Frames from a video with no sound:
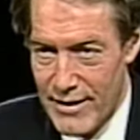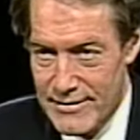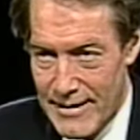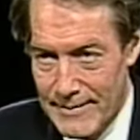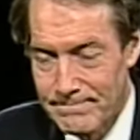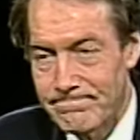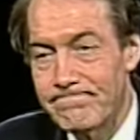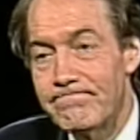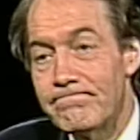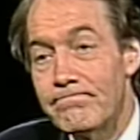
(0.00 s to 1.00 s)
I'm out of time.
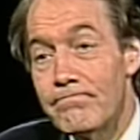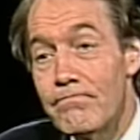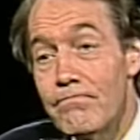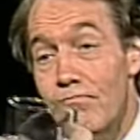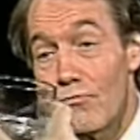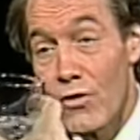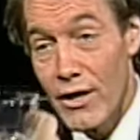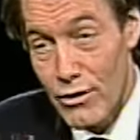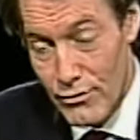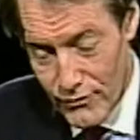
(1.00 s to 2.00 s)

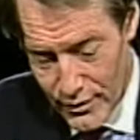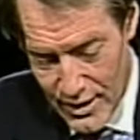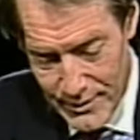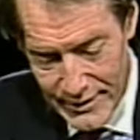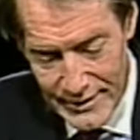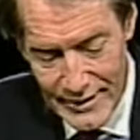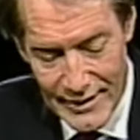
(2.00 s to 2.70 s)
Thank you for coming.